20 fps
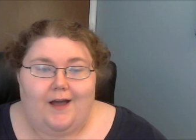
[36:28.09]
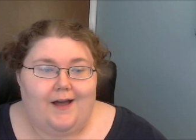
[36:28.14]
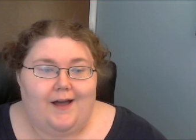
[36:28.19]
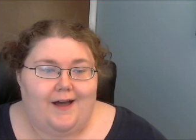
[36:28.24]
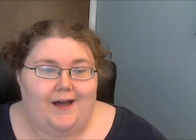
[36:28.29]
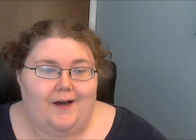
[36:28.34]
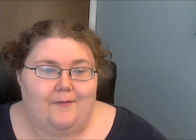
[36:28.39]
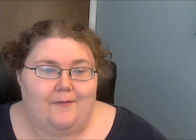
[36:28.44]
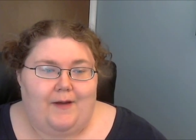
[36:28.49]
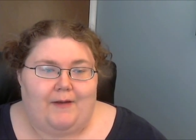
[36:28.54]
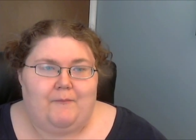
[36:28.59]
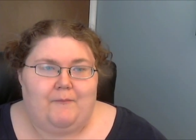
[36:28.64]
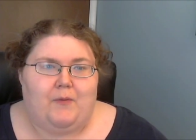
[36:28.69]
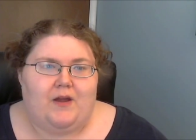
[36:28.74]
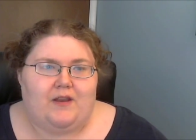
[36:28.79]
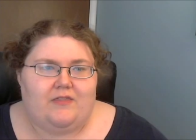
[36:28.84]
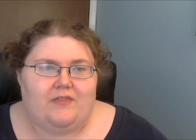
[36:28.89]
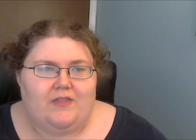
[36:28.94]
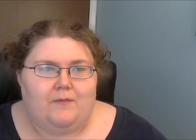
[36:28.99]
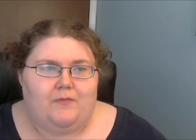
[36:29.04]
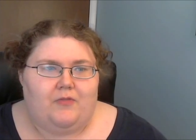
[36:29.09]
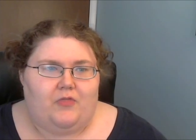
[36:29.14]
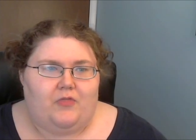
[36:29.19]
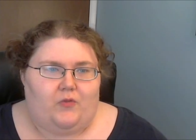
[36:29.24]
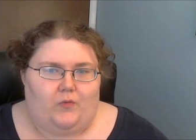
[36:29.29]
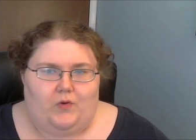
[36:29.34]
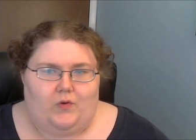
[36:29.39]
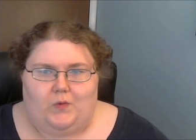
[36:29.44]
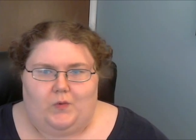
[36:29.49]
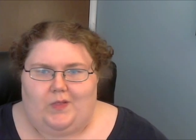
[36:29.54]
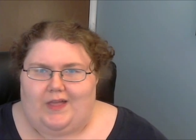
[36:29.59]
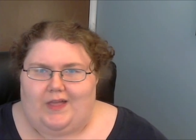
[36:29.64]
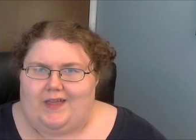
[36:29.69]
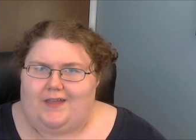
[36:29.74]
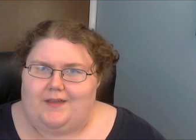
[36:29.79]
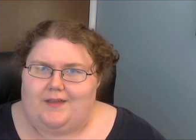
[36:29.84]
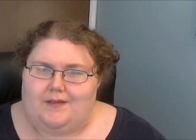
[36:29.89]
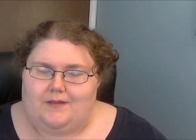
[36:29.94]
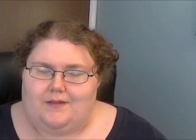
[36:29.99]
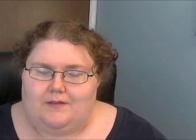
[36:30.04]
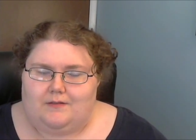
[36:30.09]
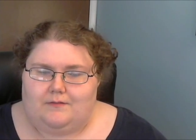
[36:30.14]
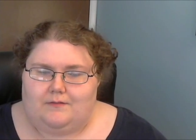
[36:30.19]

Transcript: I put them through, like,